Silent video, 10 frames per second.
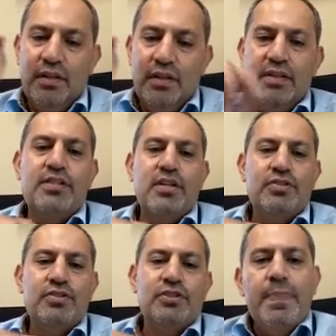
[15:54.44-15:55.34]
the
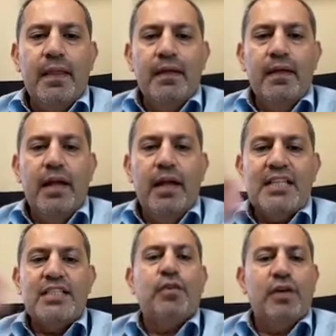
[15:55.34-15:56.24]
surgeon,
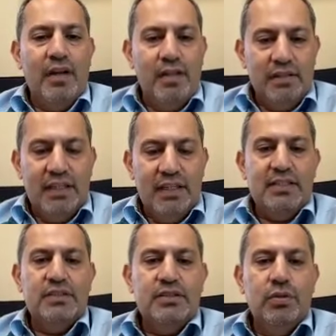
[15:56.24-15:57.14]
ask for another
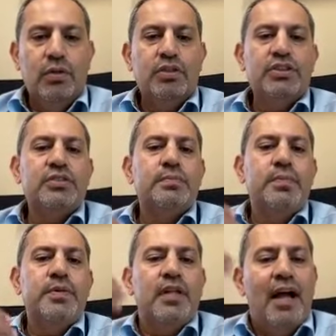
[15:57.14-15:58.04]
test or just
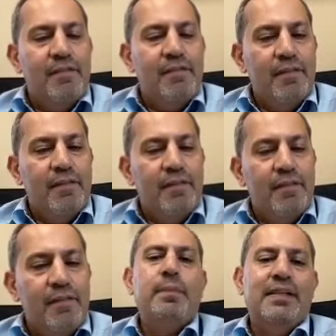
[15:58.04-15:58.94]
have a
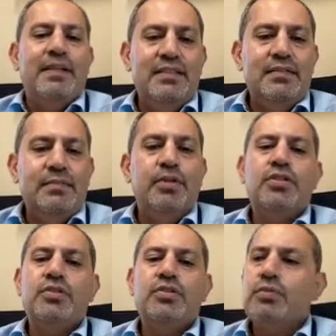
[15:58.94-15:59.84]
follow-up at least.
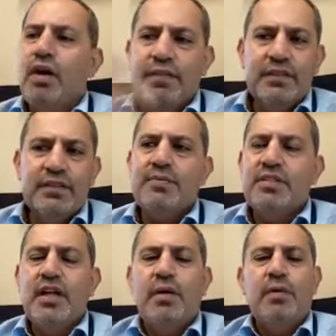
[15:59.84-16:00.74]
Because
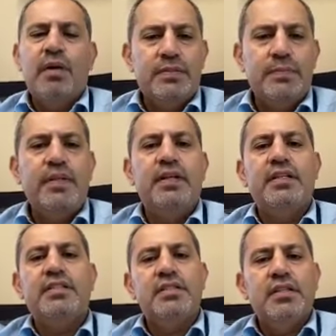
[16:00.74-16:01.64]
oftentimes in our
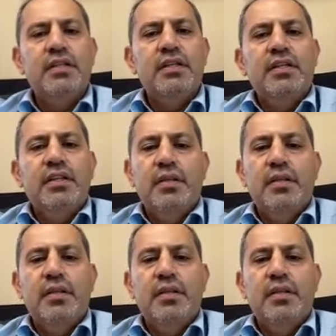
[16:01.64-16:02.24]
experience, the